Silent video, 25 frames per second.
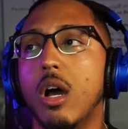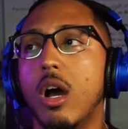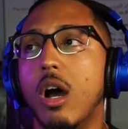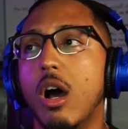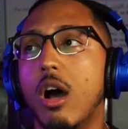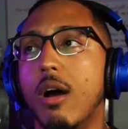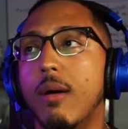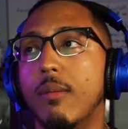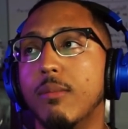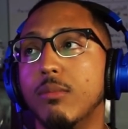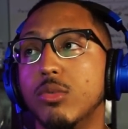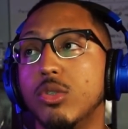
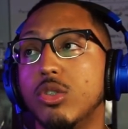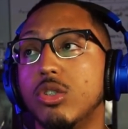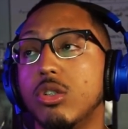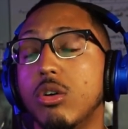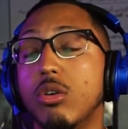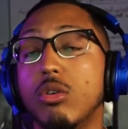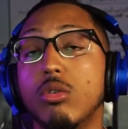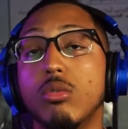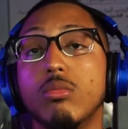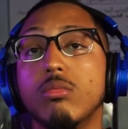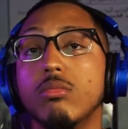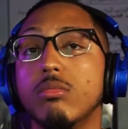Um,
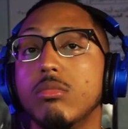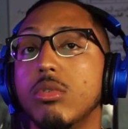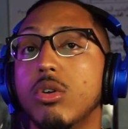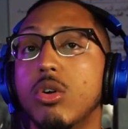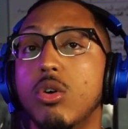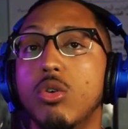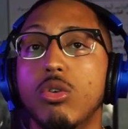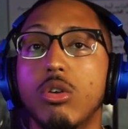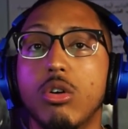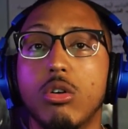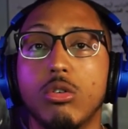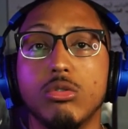so
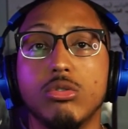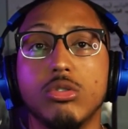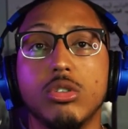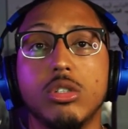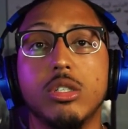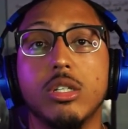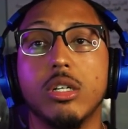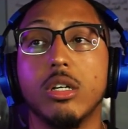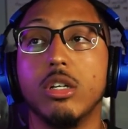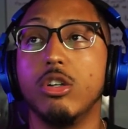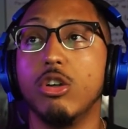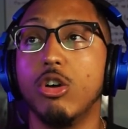
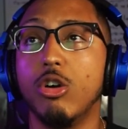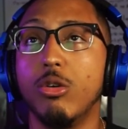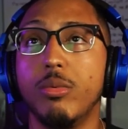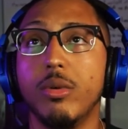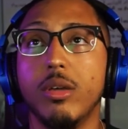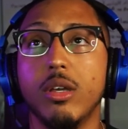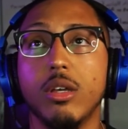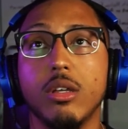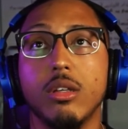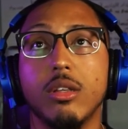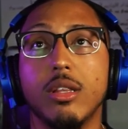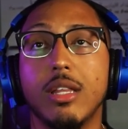kudos to
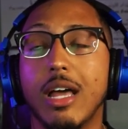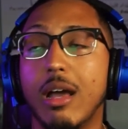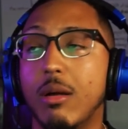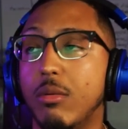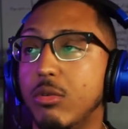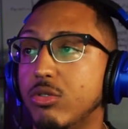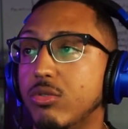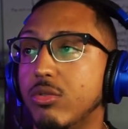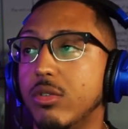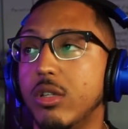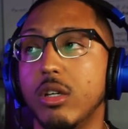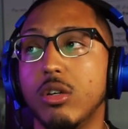Adobe. That
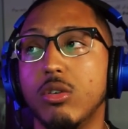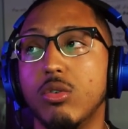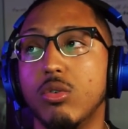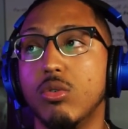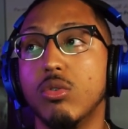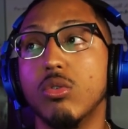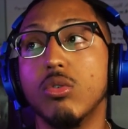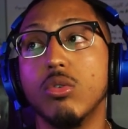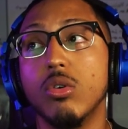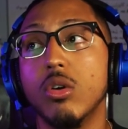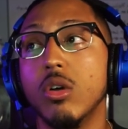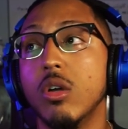was really
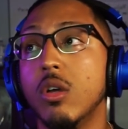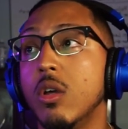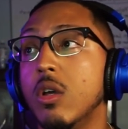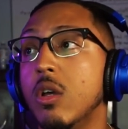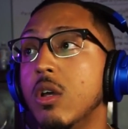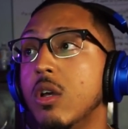cool.